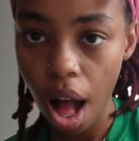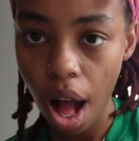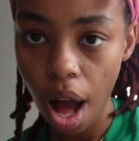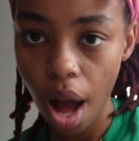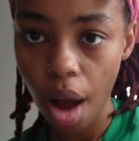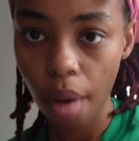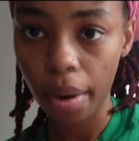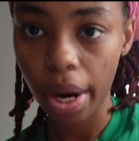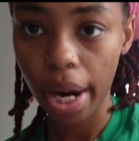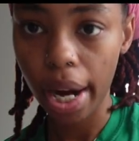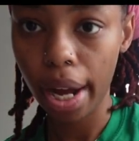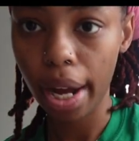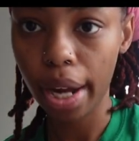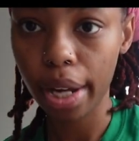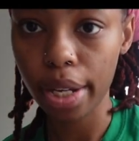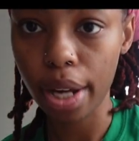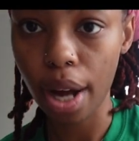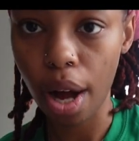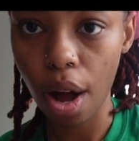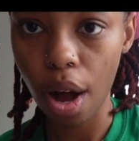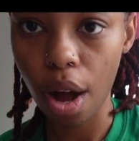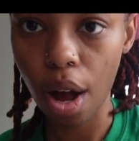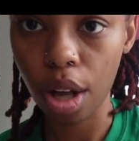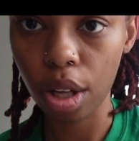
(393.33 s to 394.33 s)
Alright, hi
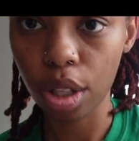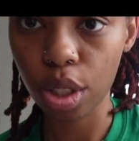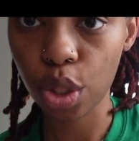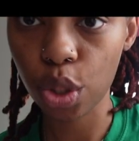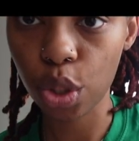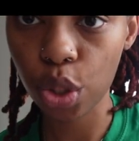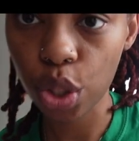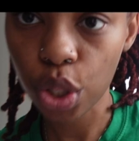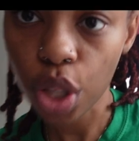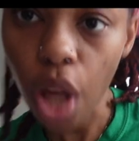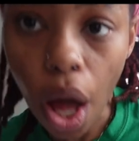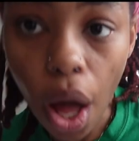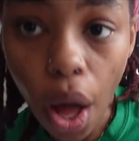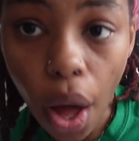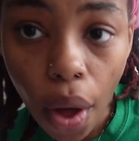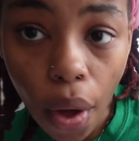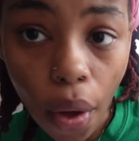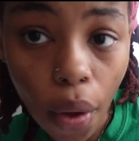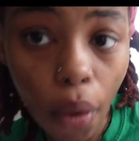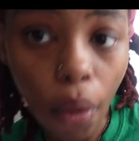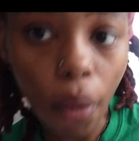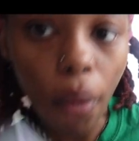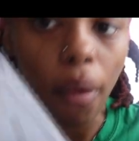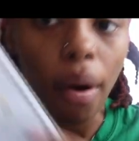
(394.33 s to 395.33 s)
y'all.
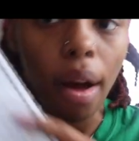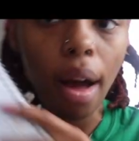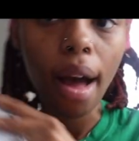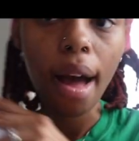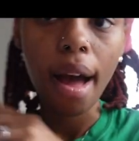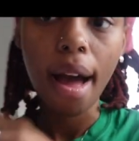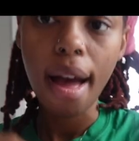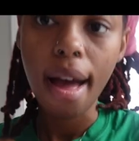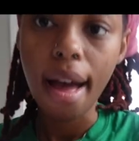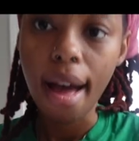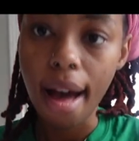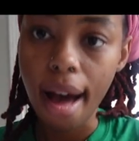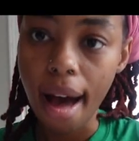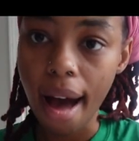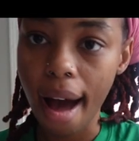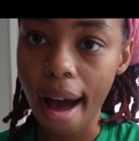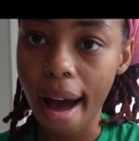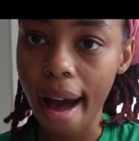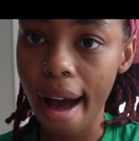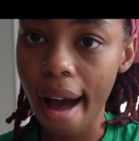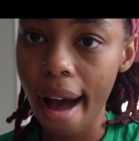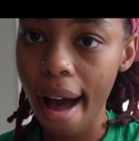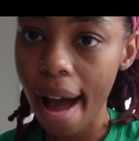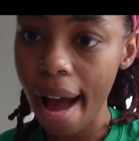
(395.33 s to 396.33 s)
So
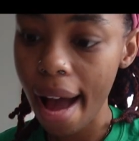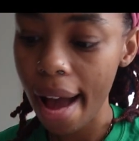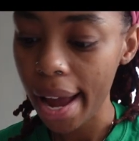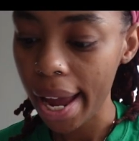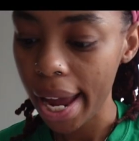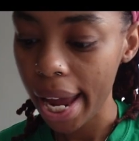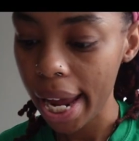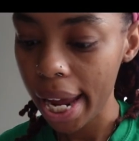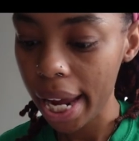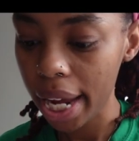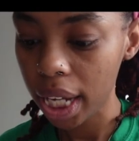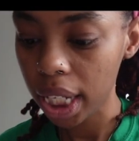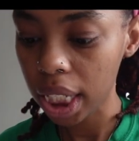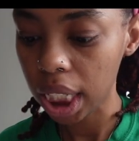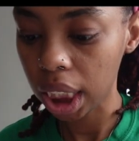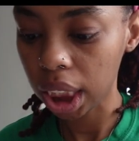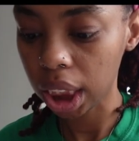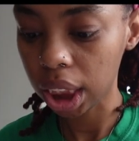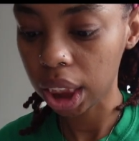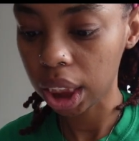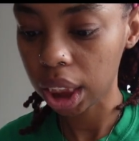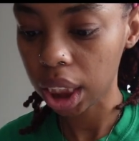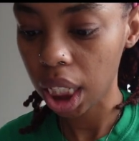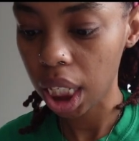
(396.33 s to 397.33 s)
I
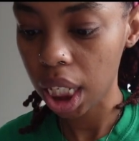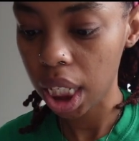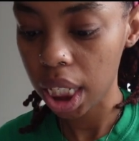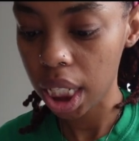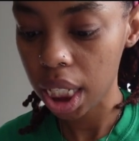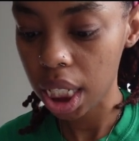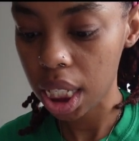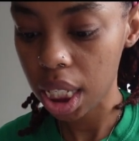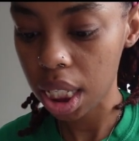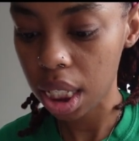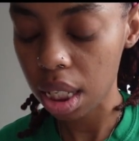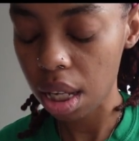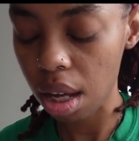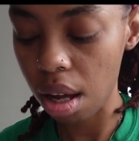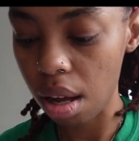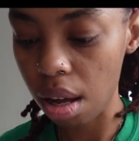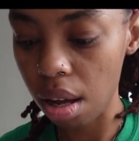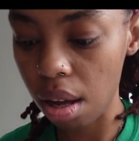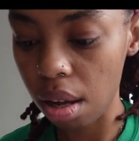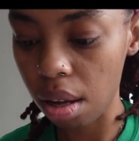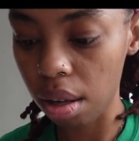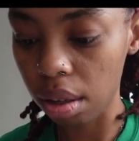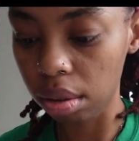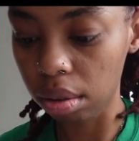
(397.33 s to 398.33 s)
just
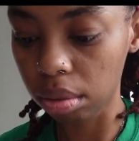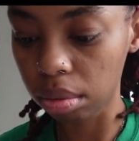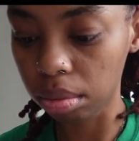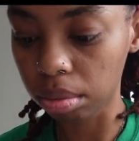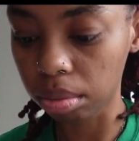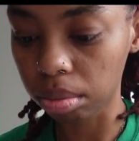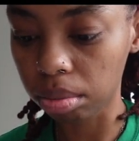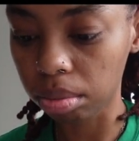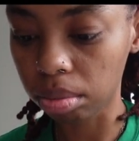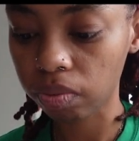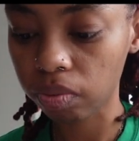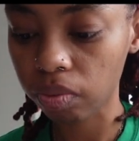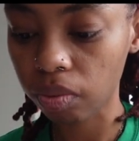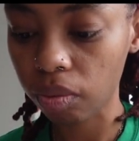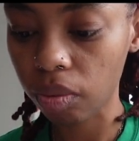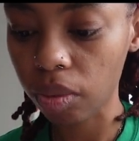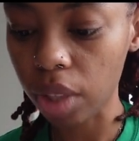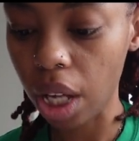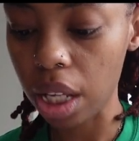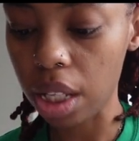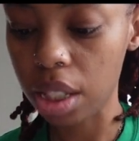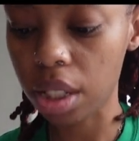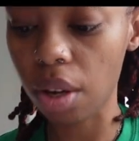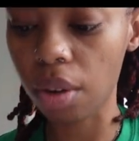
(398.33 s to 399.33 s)
um
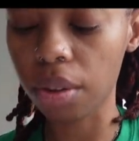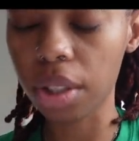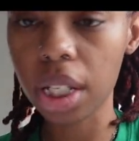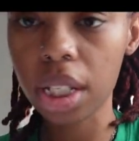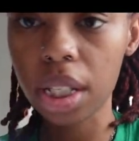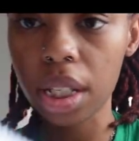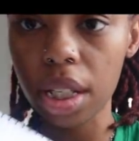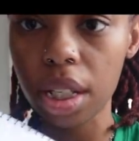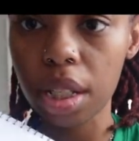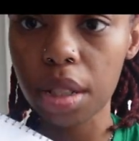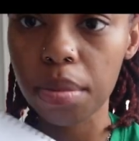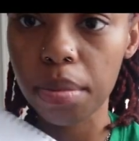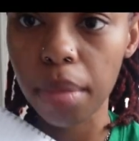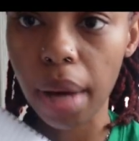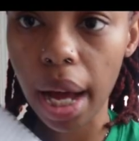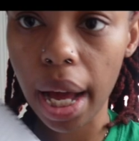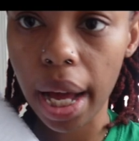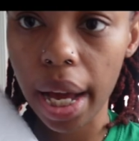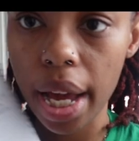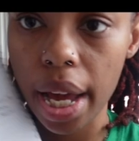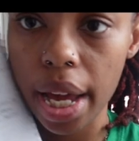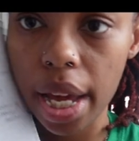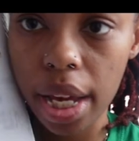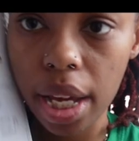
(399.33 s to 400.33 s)
so this is
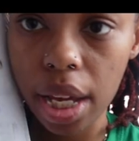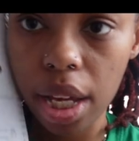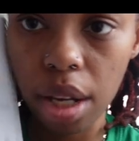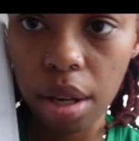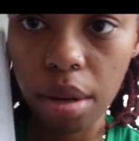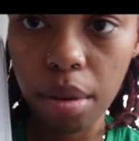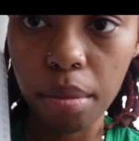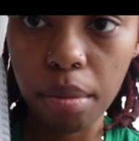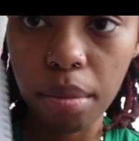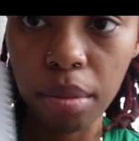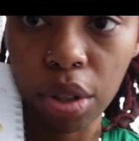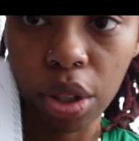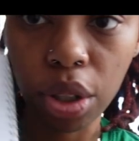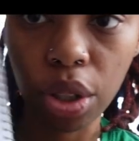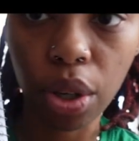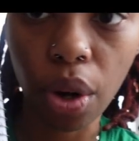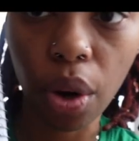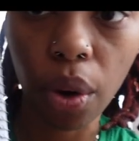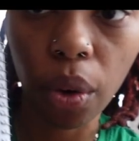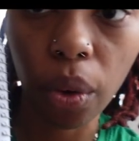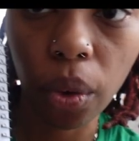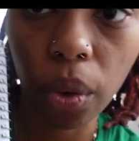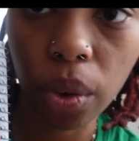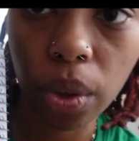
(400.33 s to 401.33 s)
my
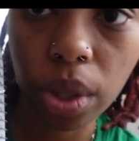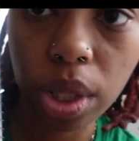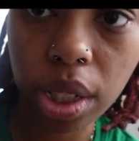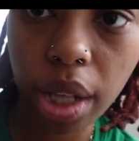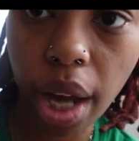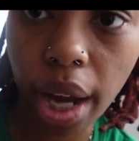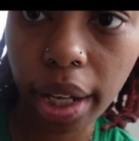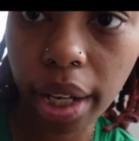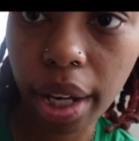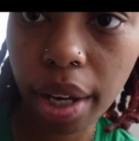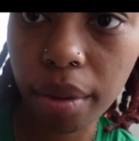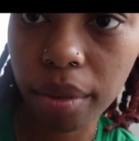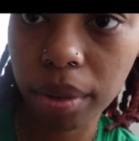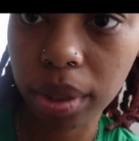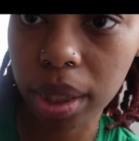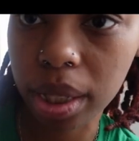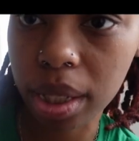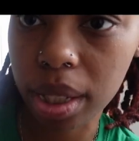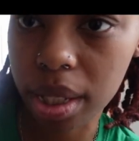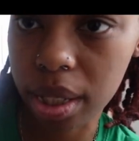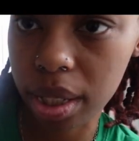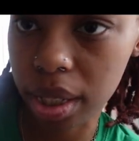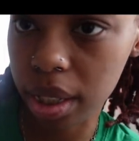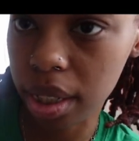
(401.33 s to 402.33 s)
goals. Y'all can't really
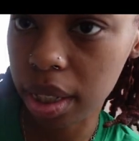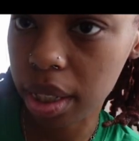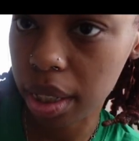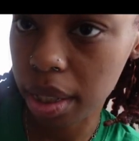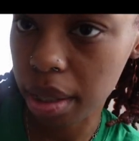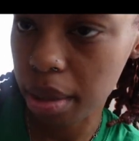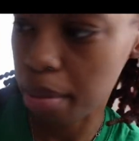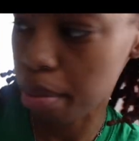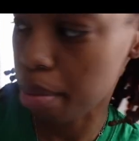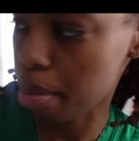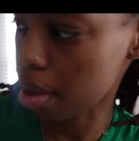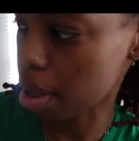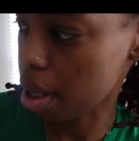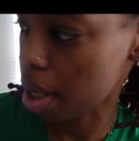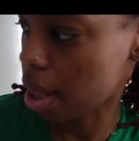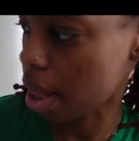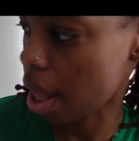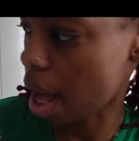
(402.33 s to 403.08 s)
see it, but